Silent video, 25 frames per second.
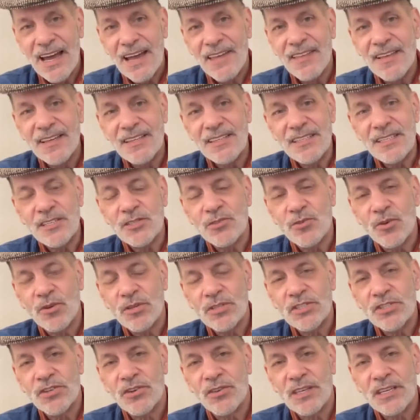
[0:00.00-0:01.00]
And this is
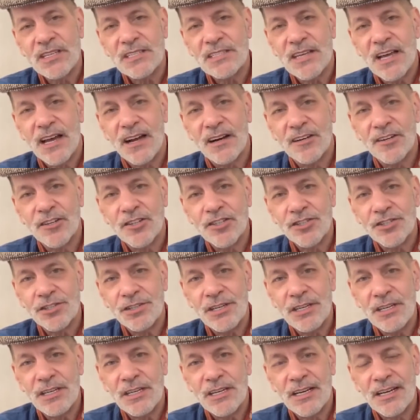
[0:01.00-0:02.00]
also this
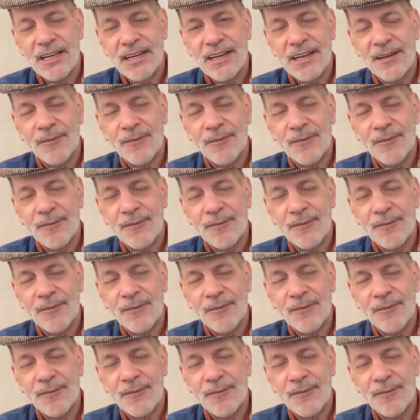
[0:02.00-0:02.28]
energy.